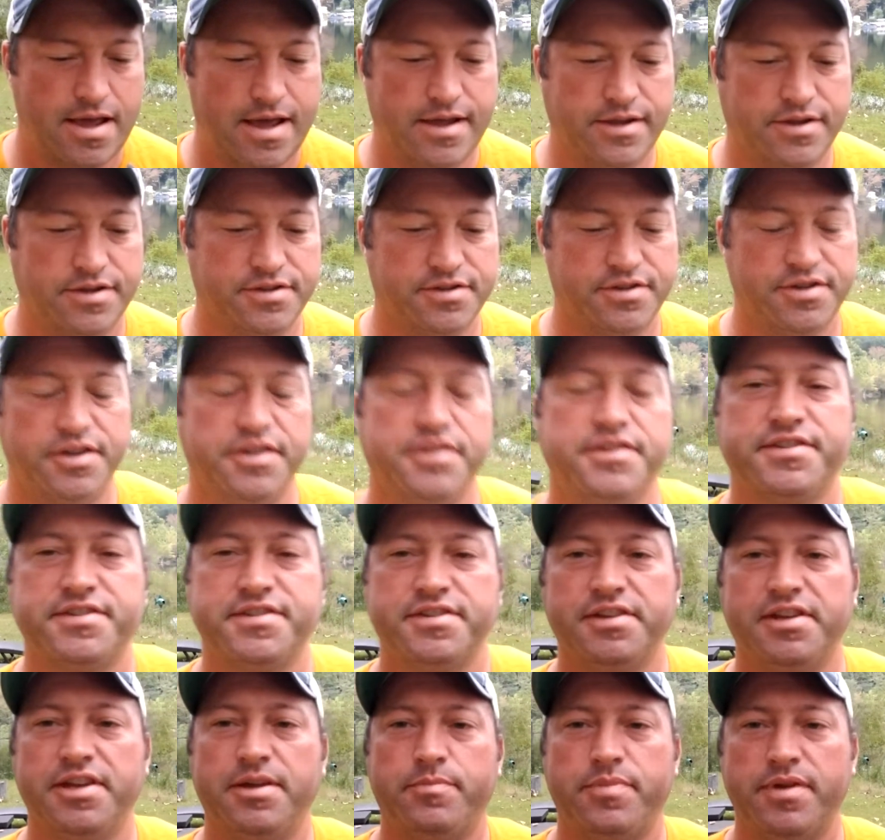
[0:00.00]
I just couldn't
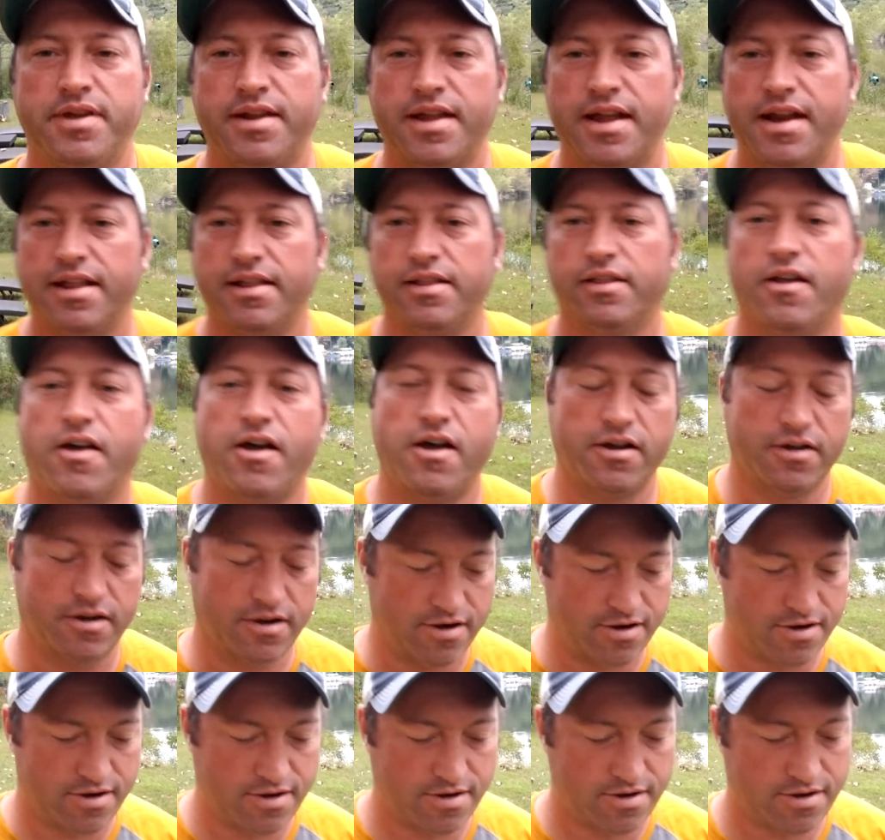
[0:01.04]
sleep in any
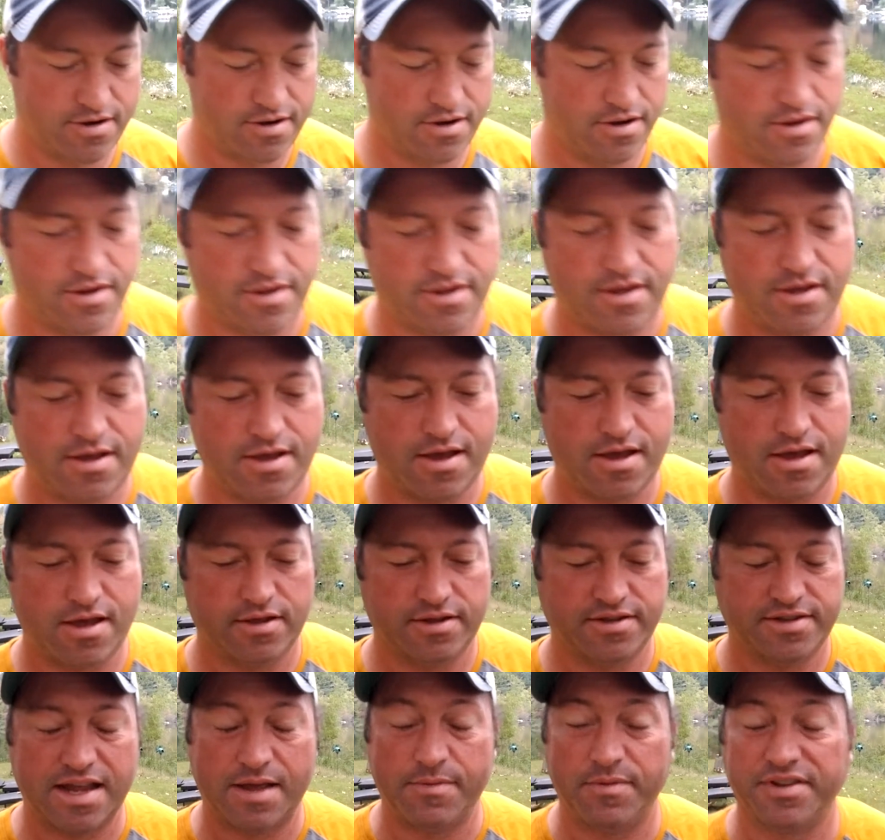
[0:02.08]
longer
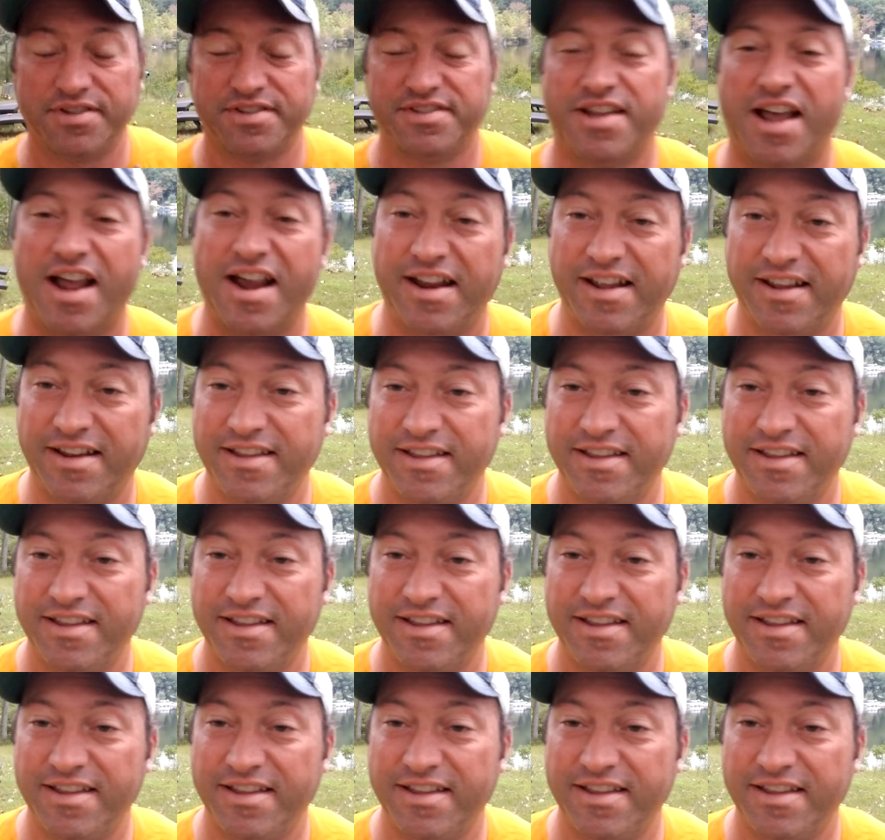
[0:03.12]
because I'm excited.